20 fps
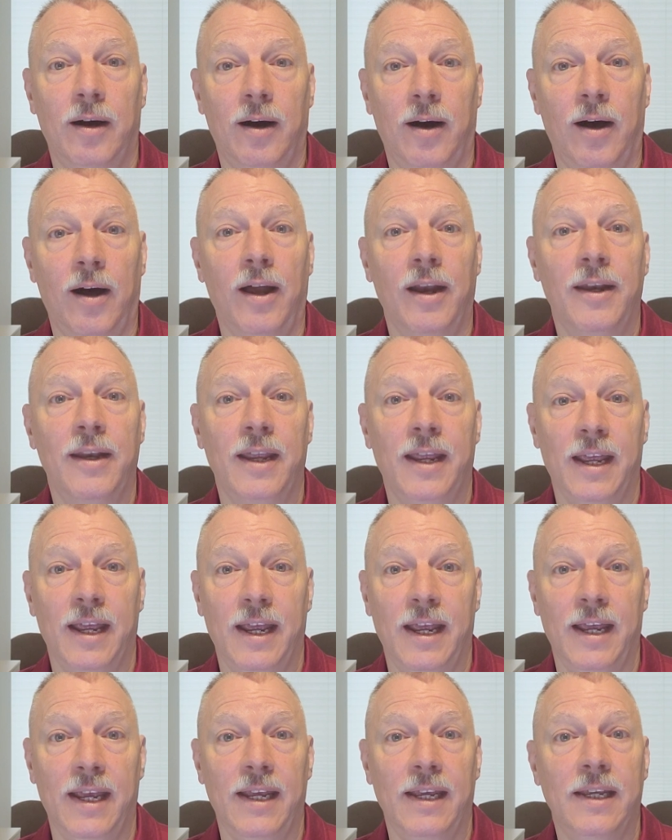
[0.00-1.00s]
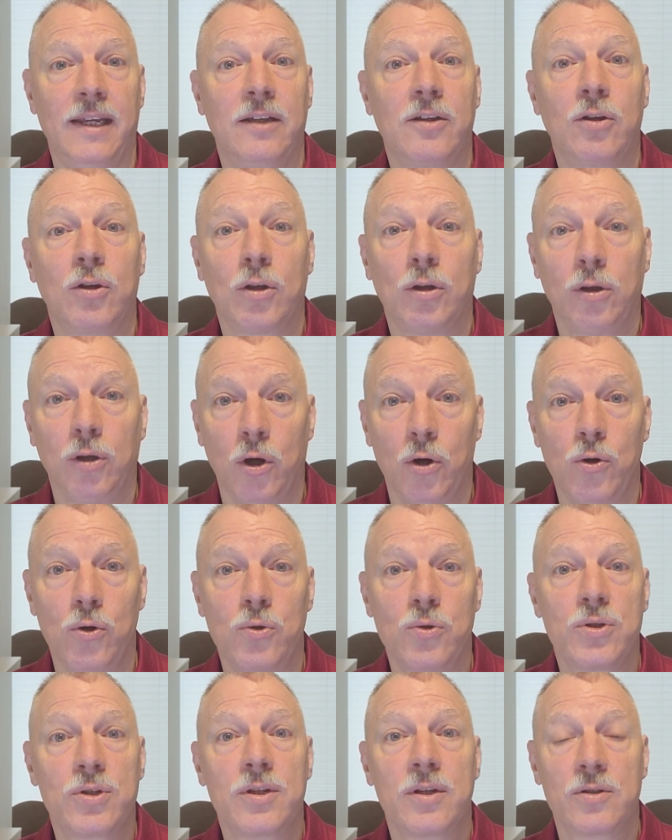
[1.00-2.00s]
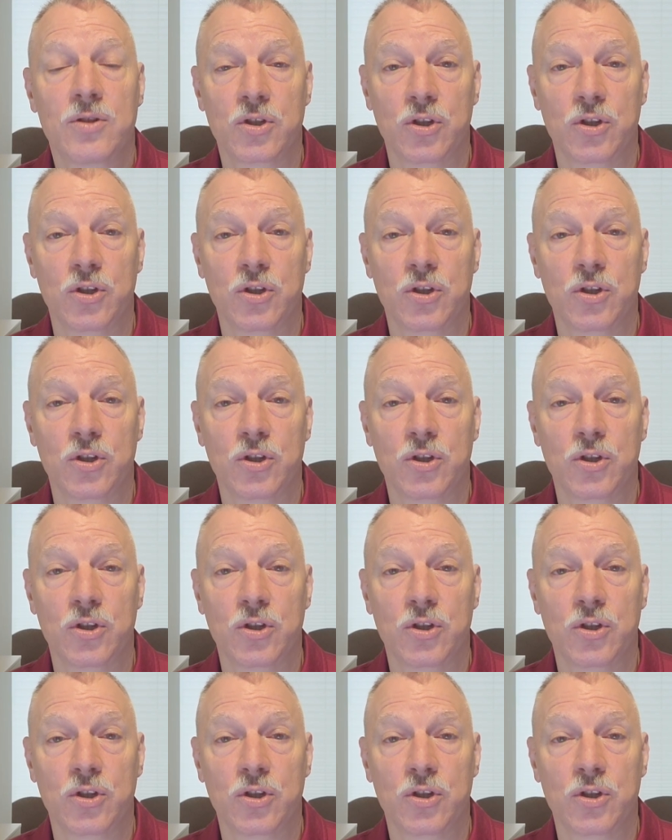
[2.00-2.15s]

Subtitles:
on a closed,